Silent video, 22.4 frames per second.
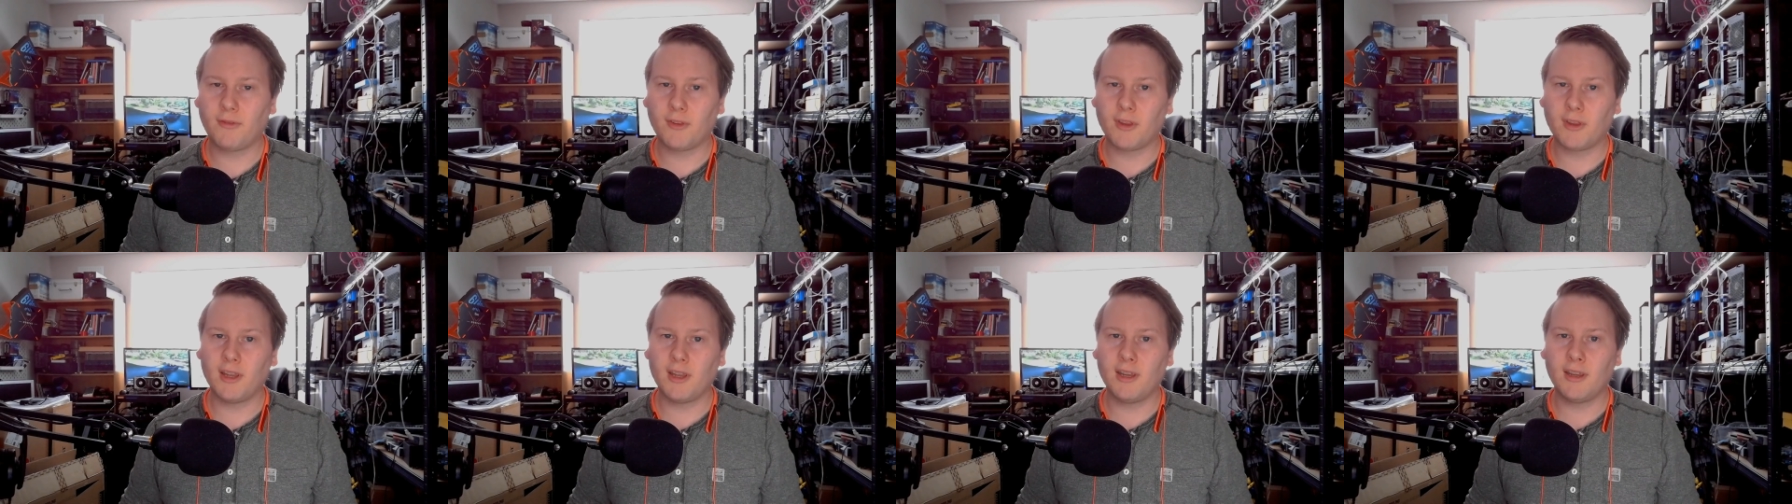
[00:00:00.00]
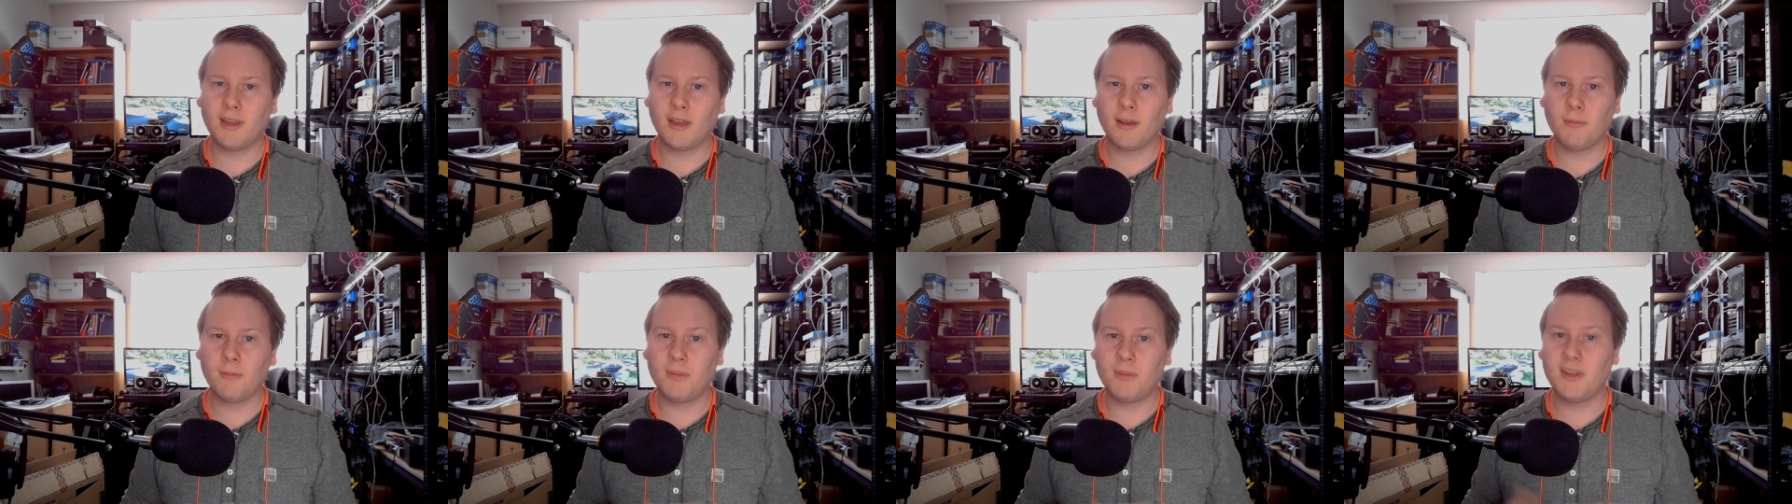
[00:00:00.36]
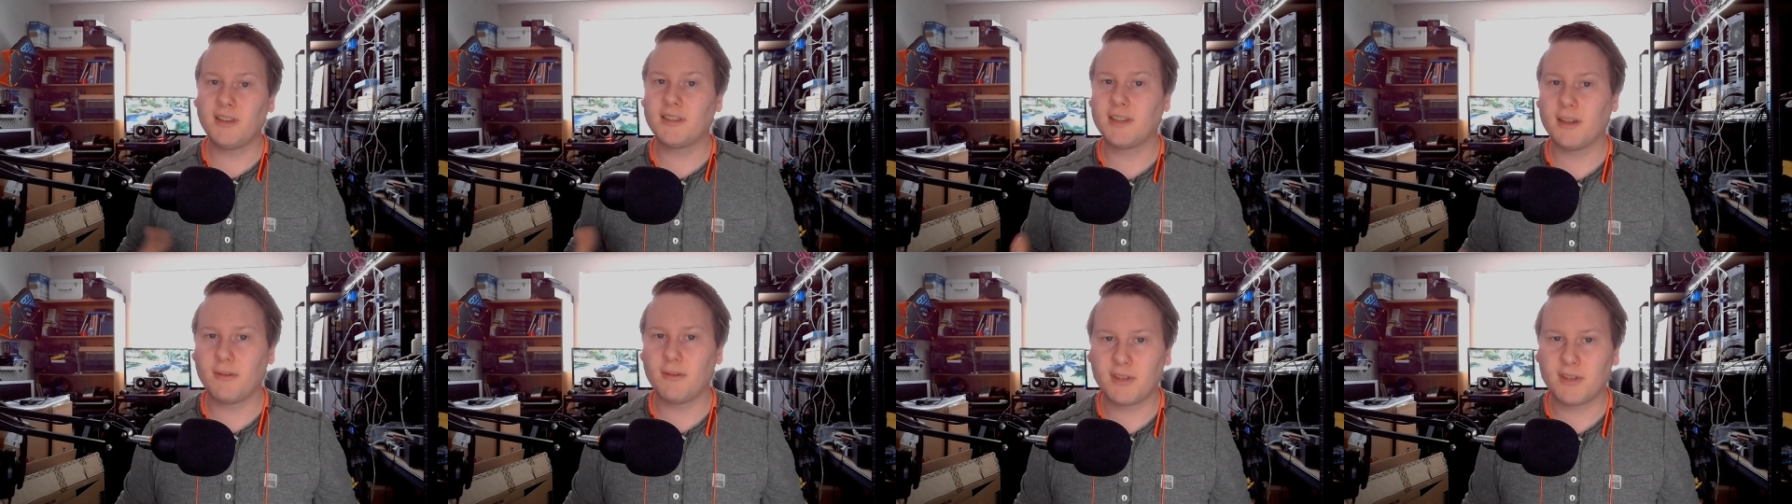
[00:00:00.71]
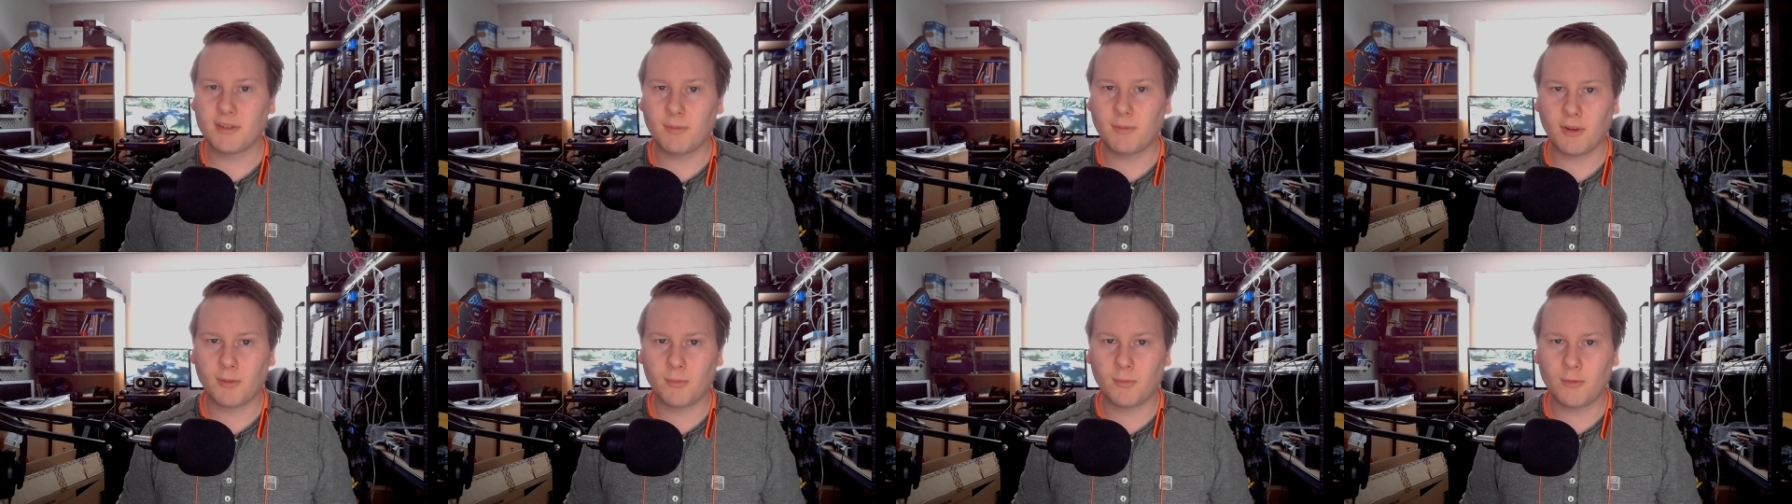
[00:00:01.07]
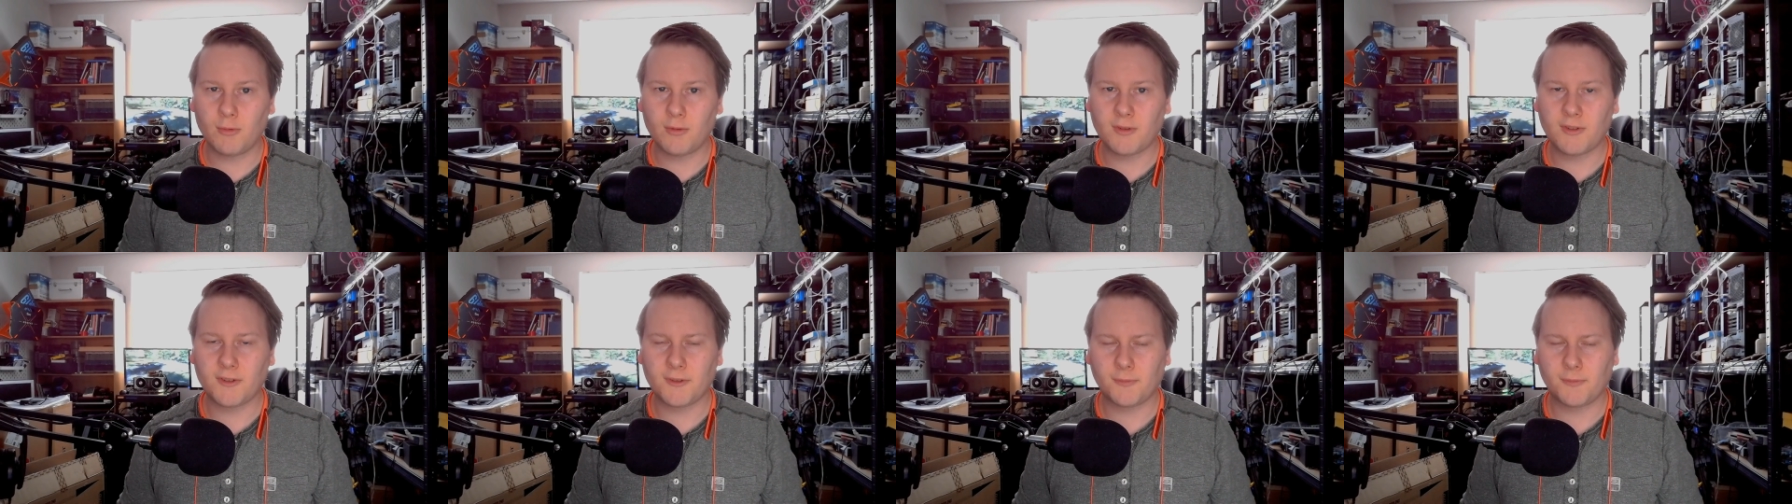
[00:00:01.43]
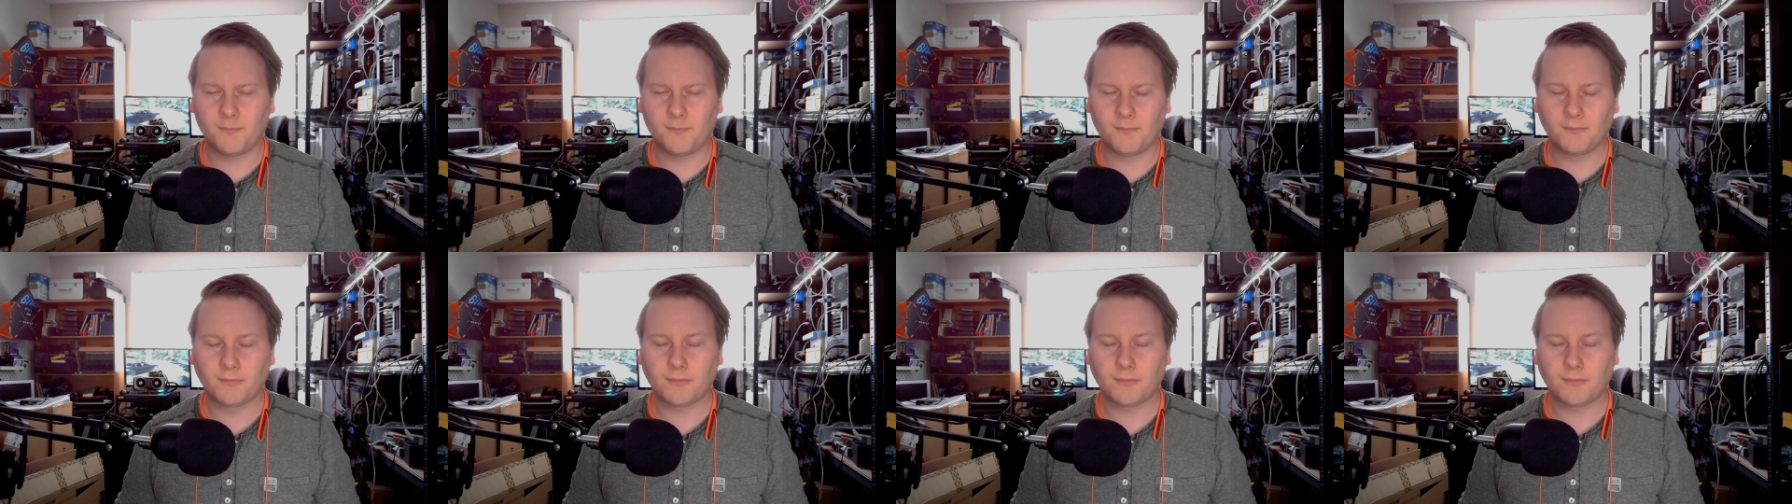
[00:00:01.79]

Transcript: for the uh, B-series motherboards.